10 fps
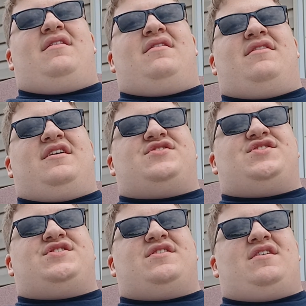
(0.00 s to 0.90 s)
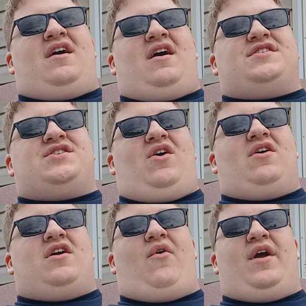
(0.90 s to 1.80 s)
this
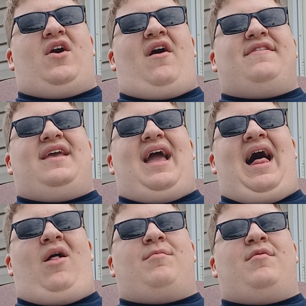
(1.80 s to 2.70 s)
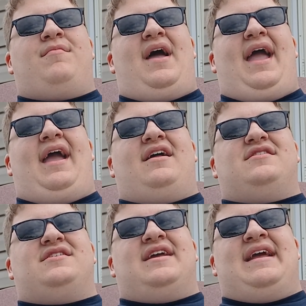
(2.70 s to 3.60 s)
song going on the album
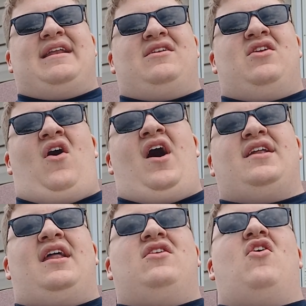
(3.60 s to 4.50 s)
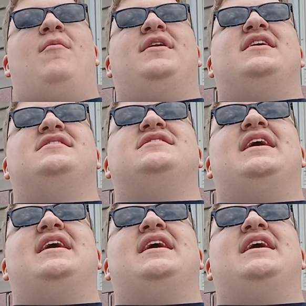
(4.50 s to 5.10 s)
and it not, and nobody gets to